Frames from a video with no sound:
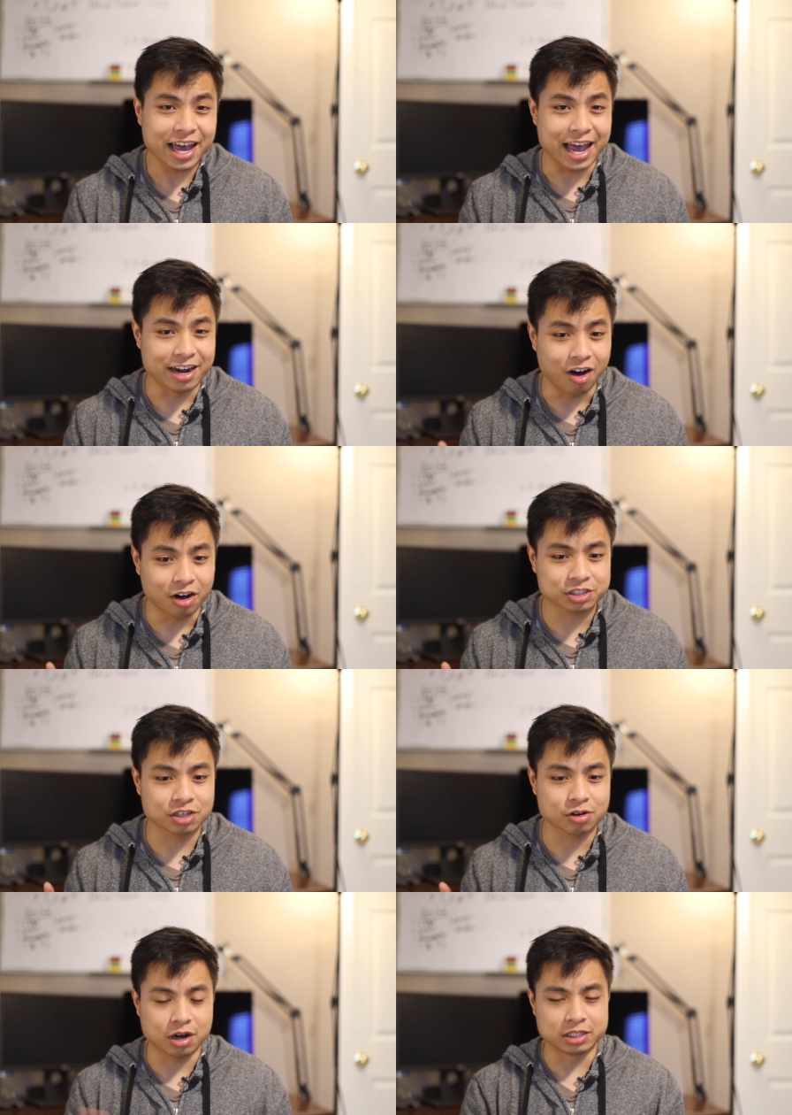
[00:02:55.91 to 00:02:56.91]
and
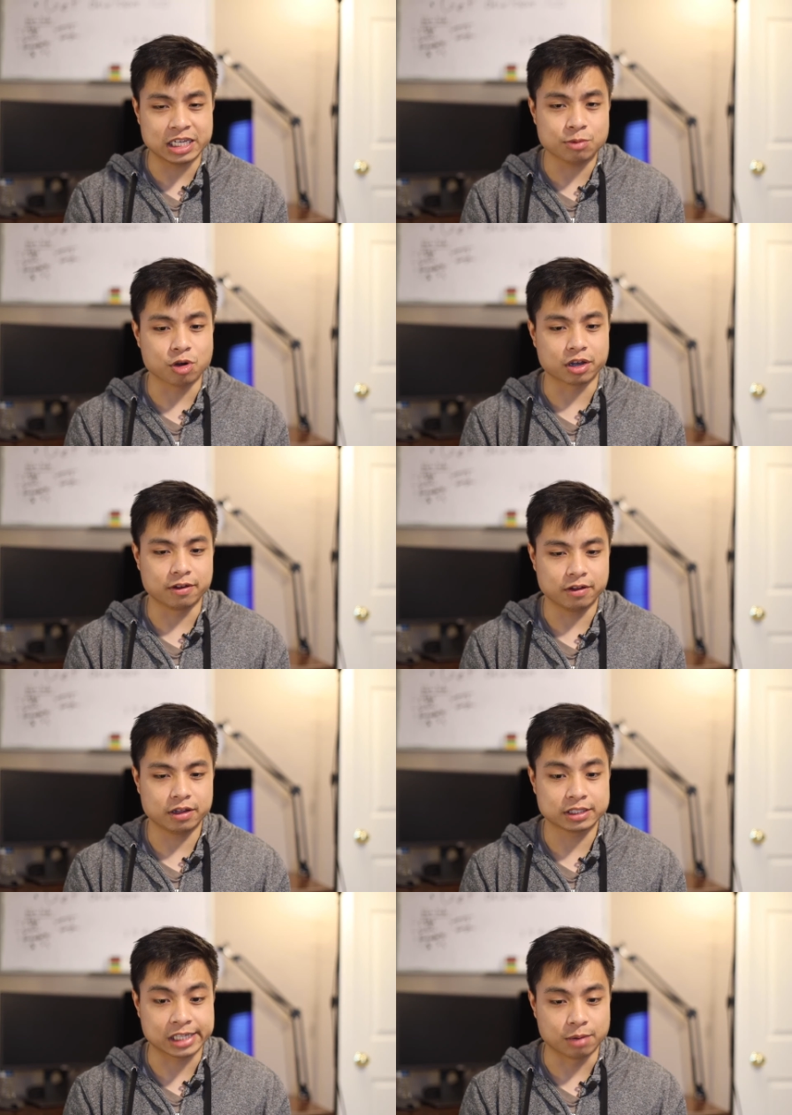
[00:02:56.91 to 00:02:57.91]
also a teamwork
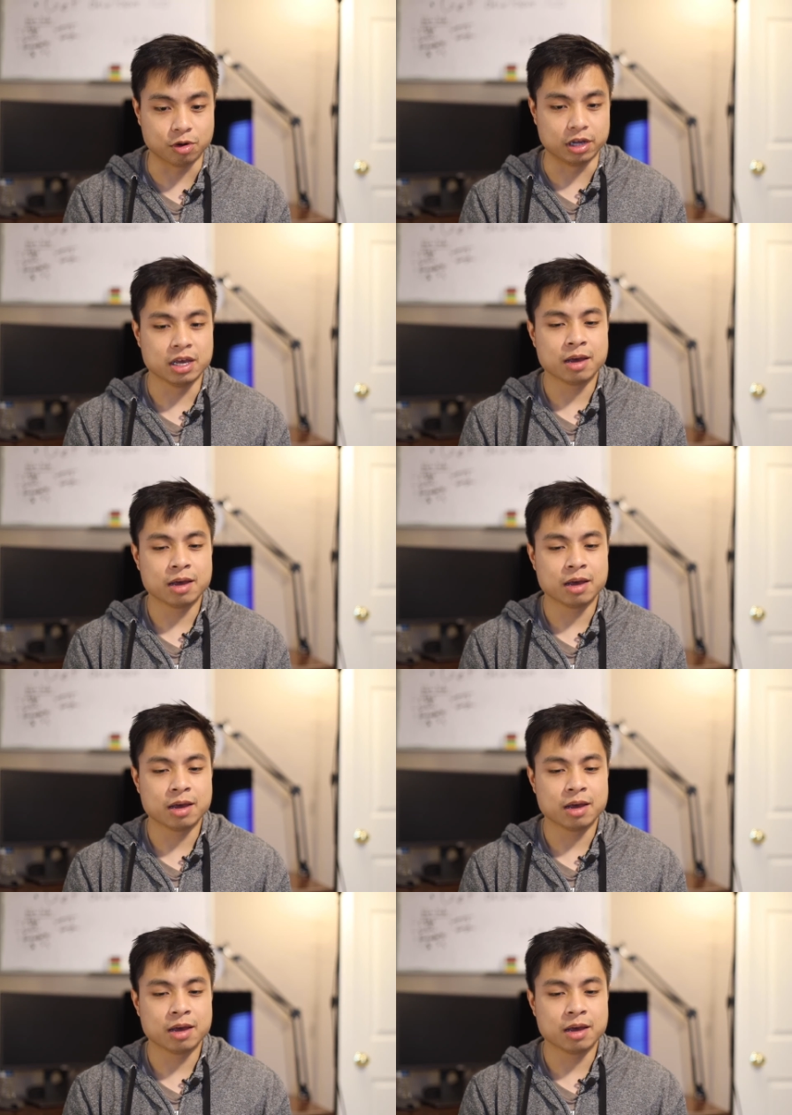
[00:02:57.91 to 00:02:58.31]
standpoint,